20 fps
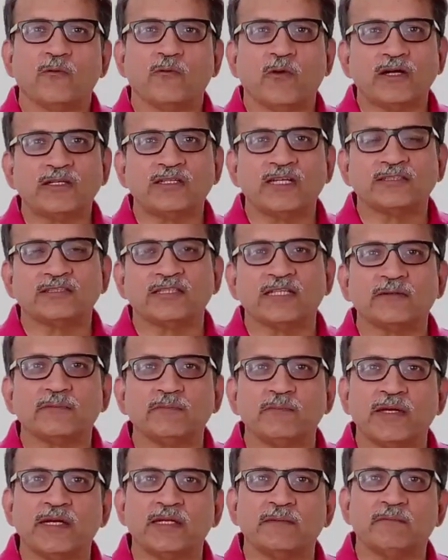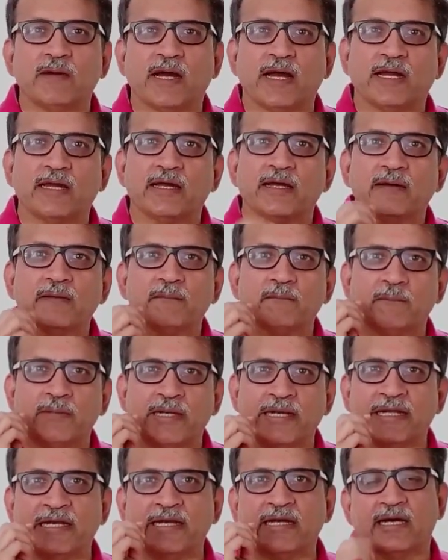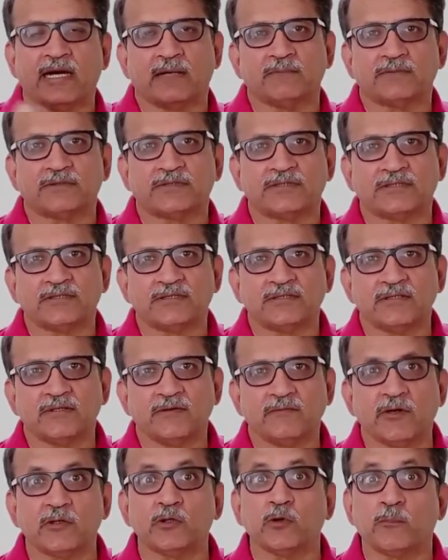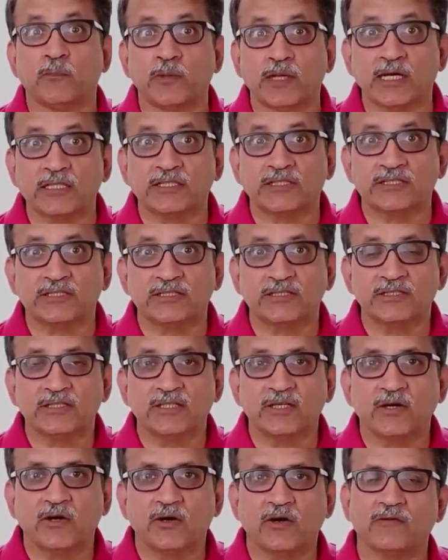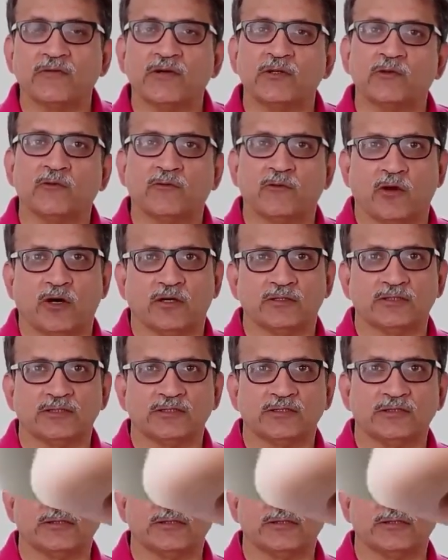What does it mean by bleeding gums when you brush or when you floss?